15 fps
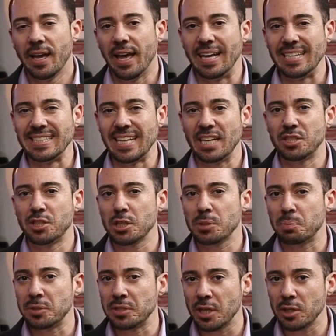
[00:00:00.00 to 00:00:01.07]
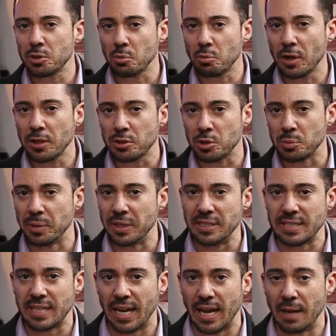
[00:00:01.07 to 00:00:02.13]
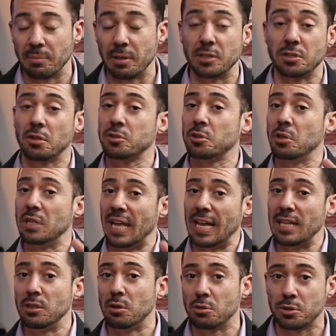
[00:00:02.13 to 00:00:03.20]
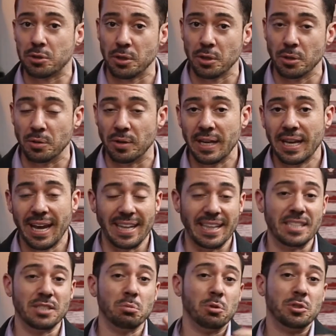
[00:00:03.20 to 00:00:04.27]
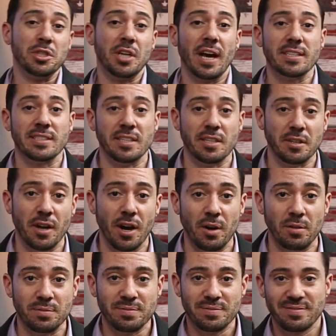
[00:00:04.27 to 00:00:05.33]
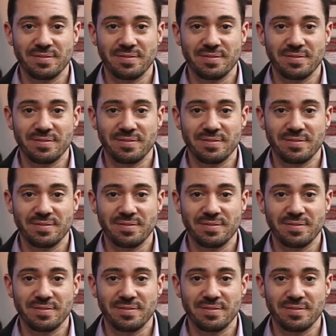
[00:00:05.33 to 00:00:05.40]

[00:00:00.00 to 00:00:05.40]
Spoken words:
It's not just potential renters being scammed, it's also landlords too. And this is what you guys need to know.